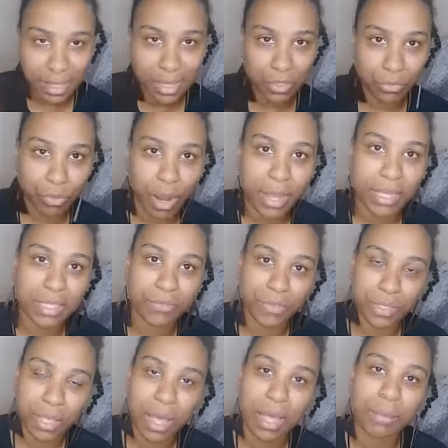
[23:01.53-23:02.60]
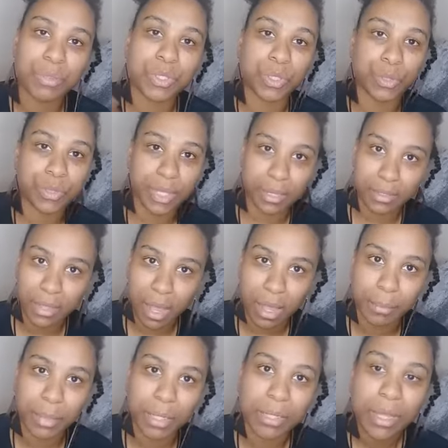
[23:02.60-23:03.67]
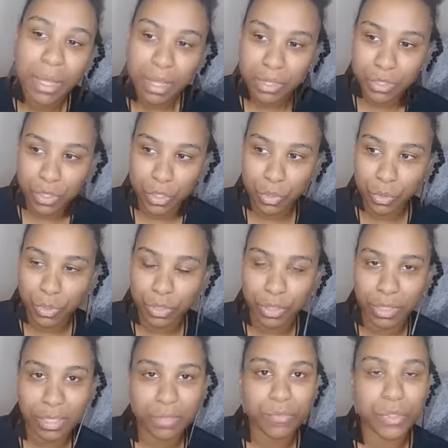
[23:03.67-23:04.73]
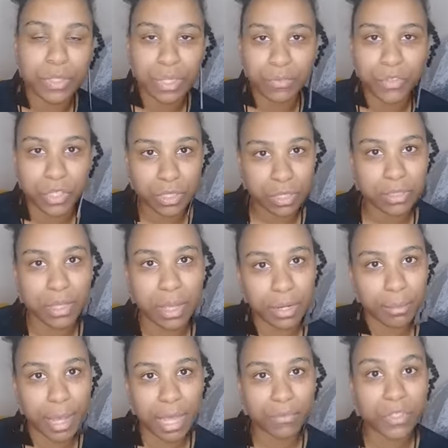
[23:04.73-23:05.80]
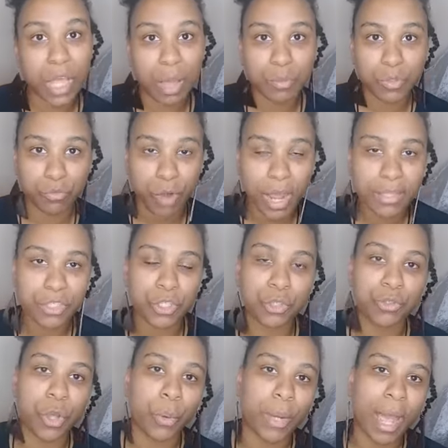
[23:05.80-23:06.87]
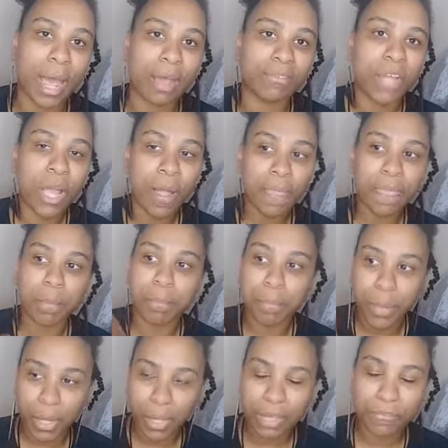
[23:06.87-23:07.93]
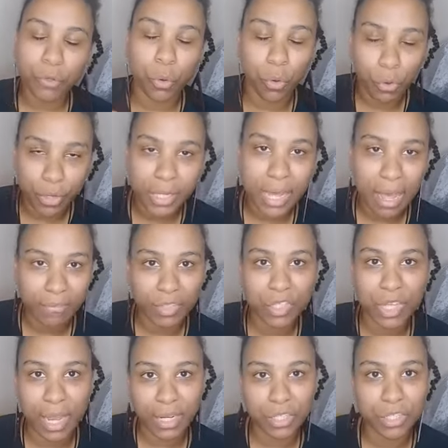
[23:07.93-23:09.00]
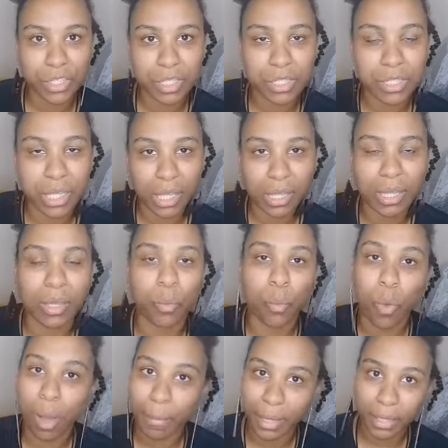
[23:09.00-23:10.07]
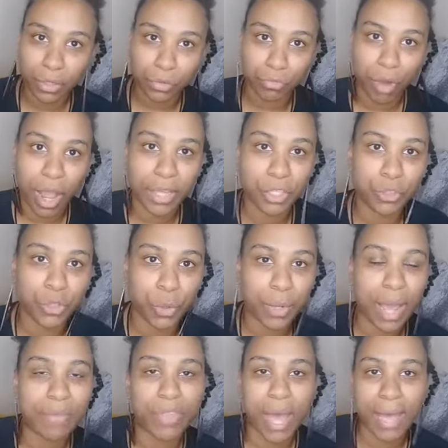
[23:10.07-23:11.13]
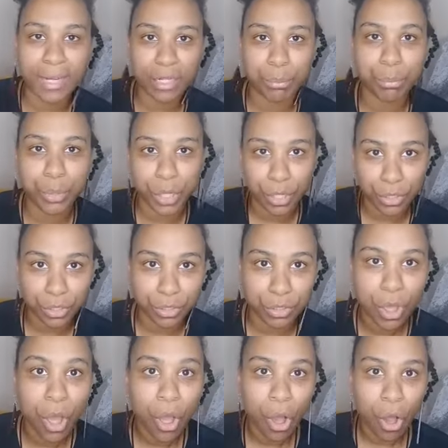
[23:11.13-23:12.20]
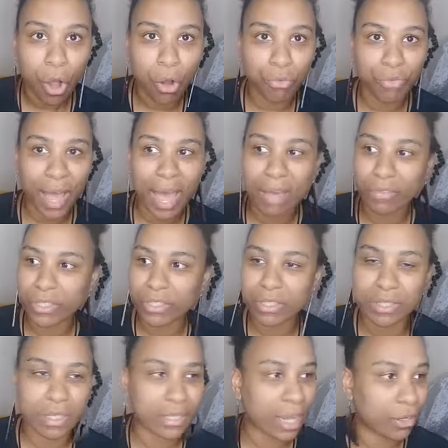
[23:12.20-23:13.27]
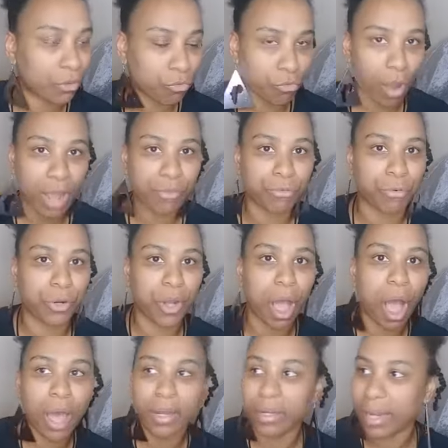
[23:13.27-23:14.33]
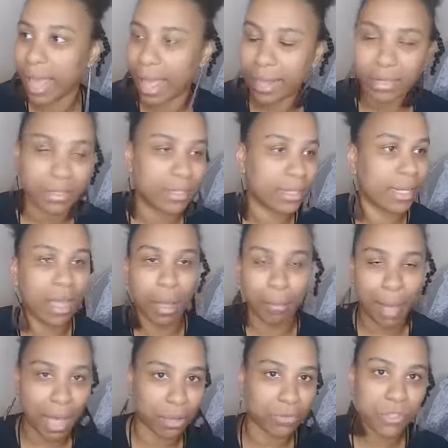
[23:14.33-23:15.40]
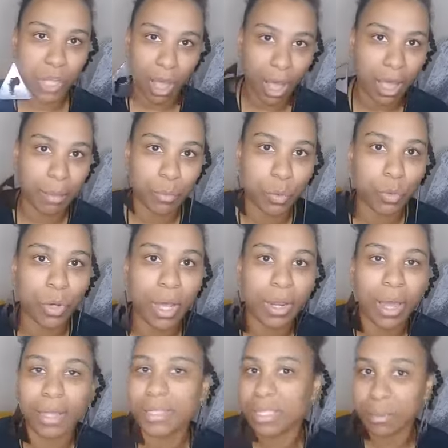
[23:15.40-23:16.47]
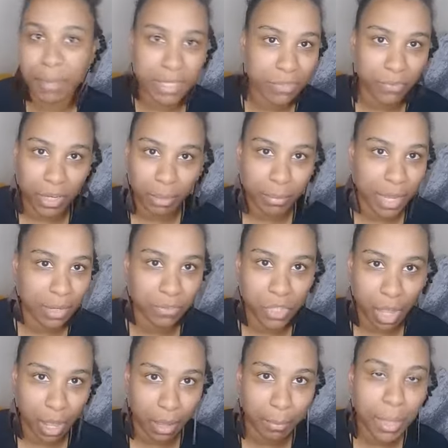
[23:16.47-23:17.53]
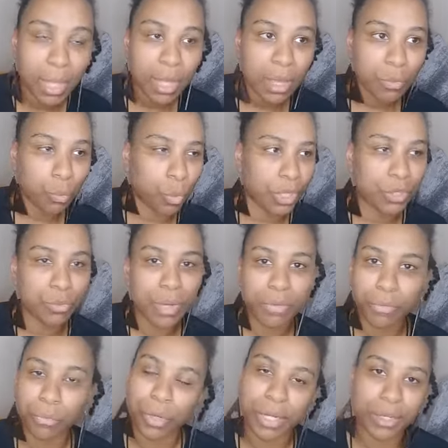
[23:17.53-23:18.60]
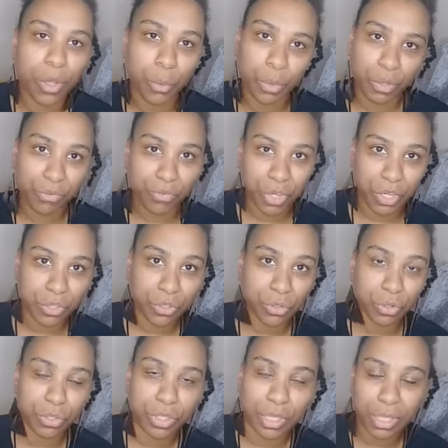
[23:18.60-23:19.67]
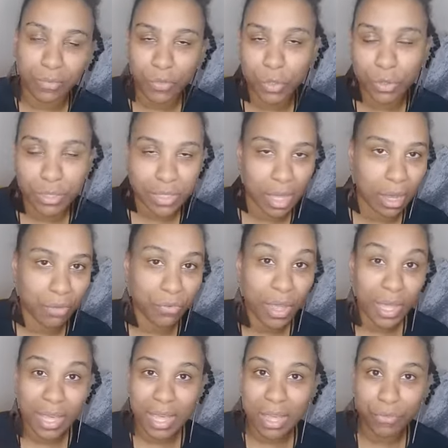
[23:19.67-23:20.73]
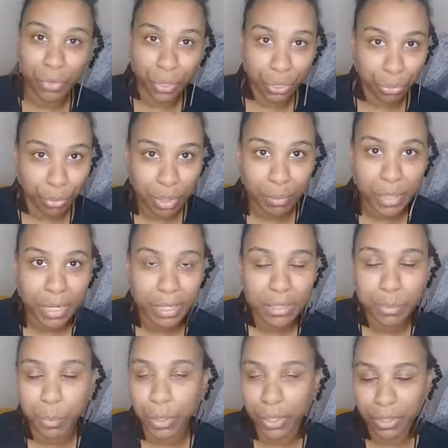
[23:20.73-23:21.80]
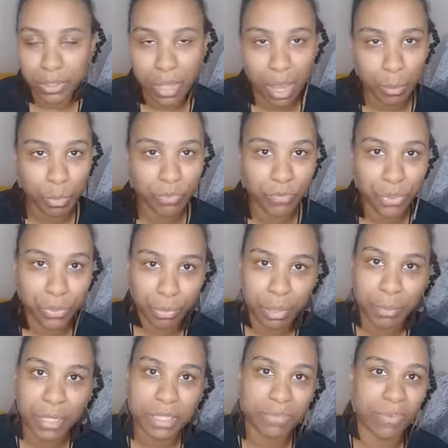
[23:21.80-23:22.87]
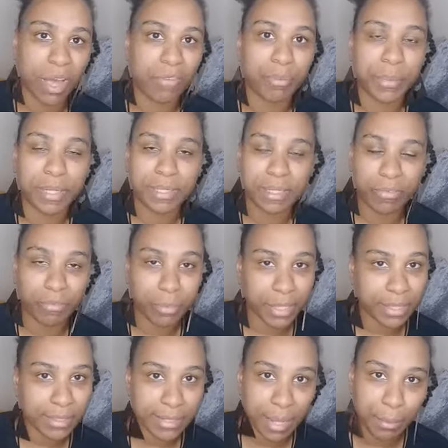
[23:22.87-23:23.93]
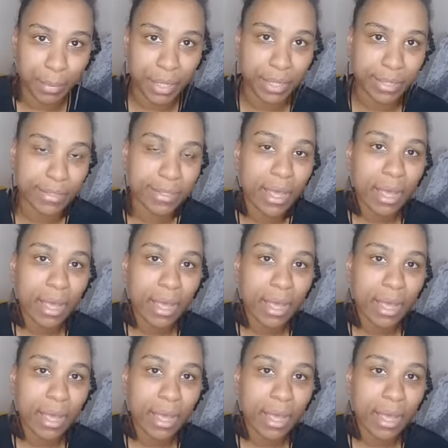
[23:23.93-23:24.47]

and write is for time. So you set a timer so you can give yourself just a certain amount of time to write. So you don't have if you're already having challenges thinking, what am I going to write? You don't have the added burden of having to sit down and write for an unending amount of time, or an unspecified amount of time where you never really know whether you're finished or not. So giving yourself even 3 minutes, putting a timer on for 3 minutes, 5 minutes, 7 minutes, 10 minutes,